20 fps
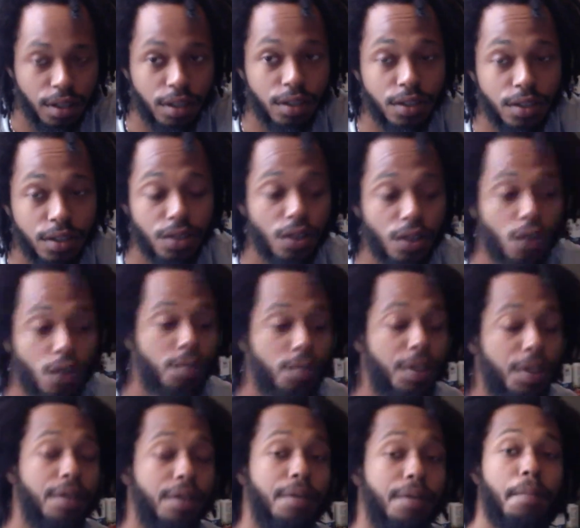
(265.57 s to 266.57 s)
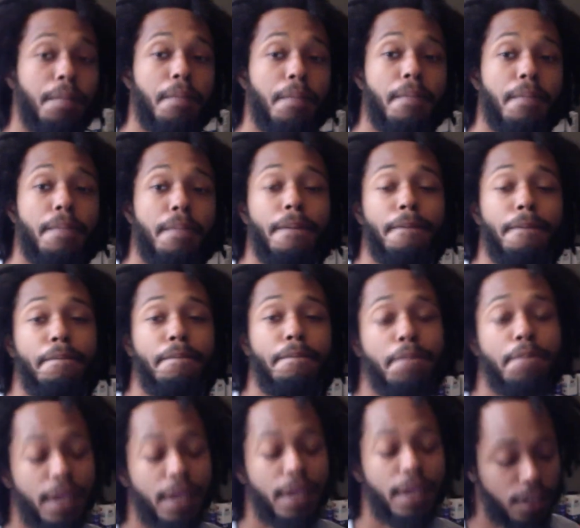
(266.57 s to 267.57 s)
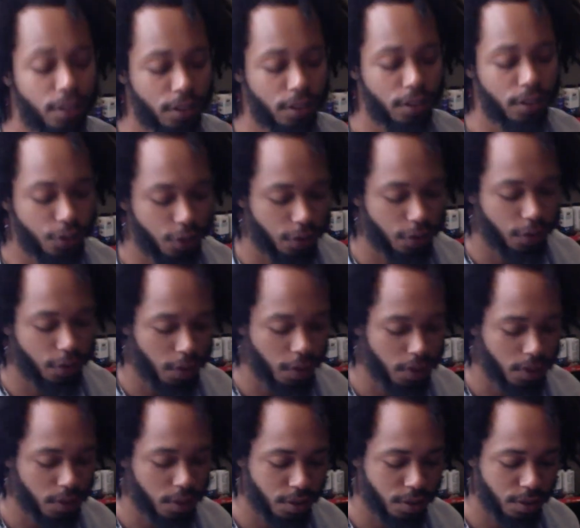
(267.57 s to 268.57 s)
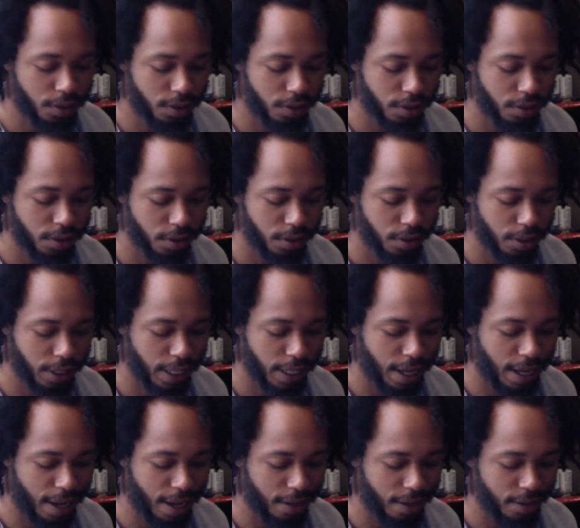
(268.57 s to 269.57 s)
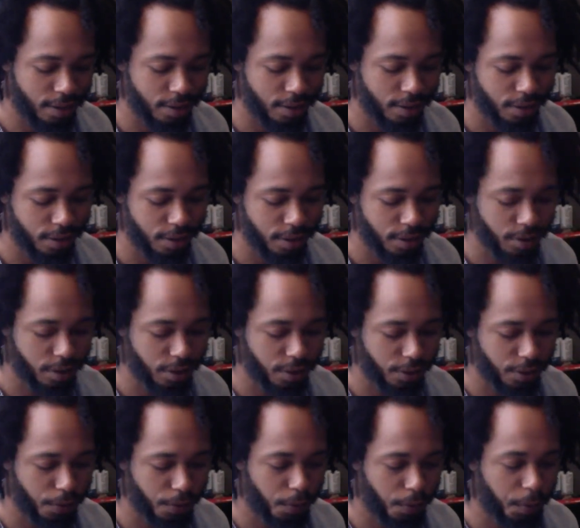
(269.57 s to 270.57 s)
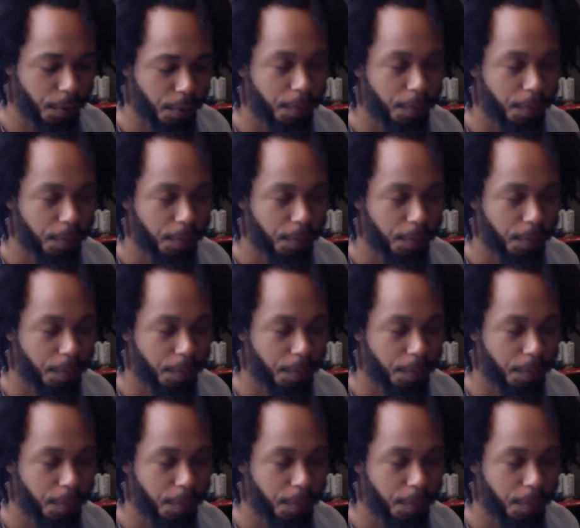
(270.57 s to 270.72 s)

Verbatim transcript: So um yeah, universe guides you feel me